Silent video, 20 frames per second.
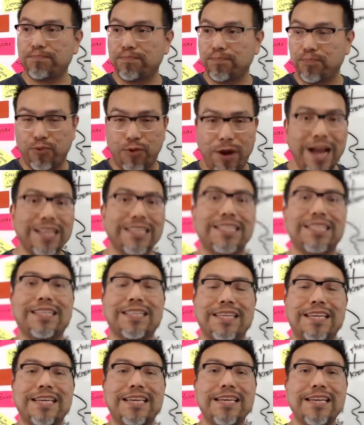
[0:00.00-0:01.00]

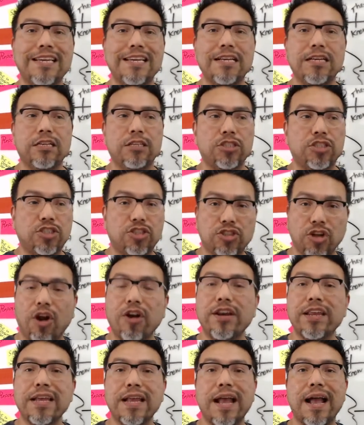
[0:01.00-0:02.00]
practically
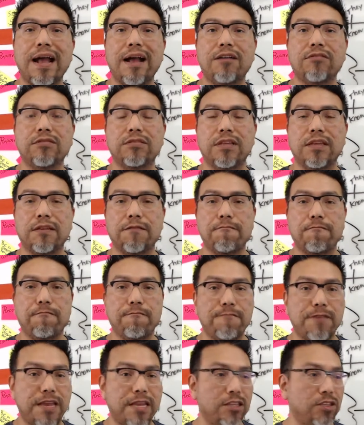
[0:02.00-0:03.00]
starting out
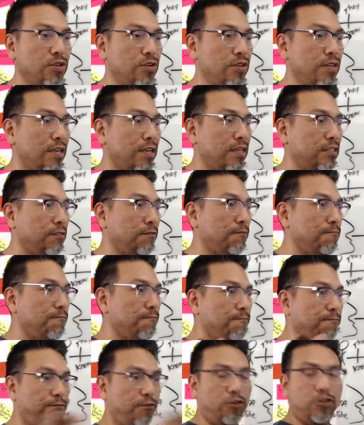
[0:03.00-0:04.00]
into this
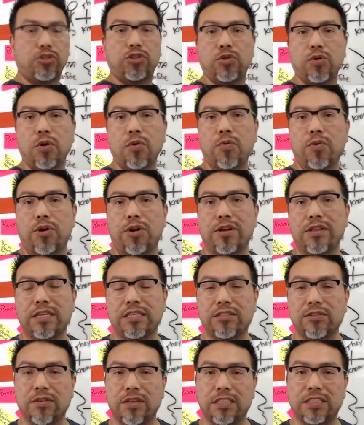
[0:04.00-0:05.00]
virtual world,
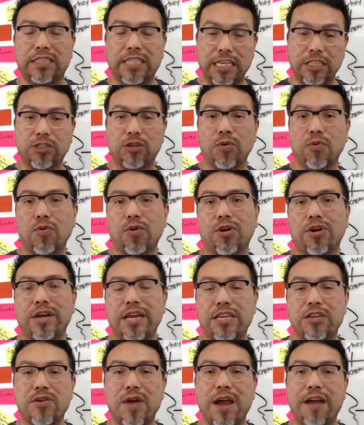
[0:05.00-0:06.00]
into this digital world,
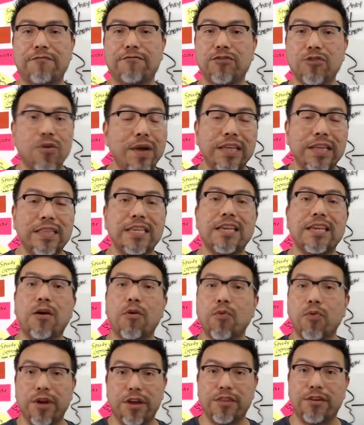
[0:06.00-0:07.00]
and you have no idea
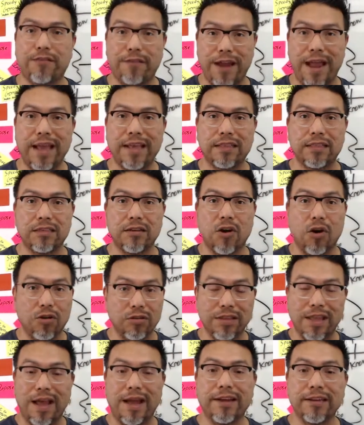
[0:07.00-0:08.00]
where they're at
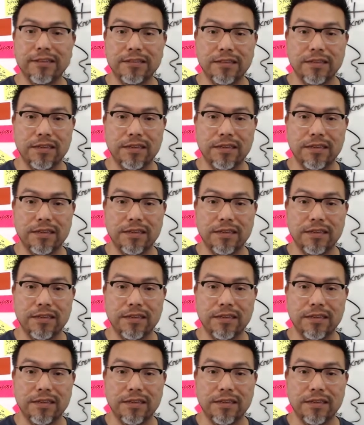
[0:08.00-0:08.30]
online,